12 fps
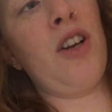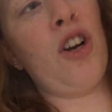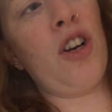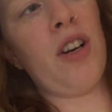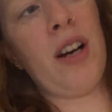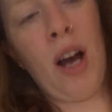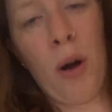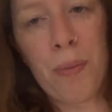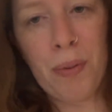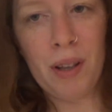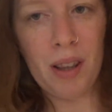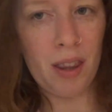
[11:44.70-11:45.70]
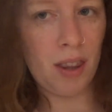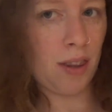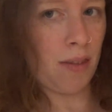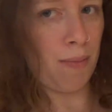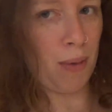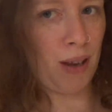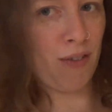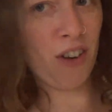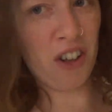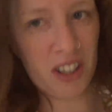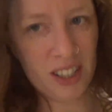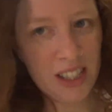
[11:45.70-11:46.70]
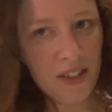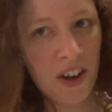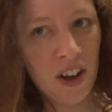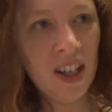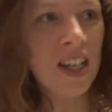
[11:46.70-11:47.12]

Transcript: your help with me figuring stuff out.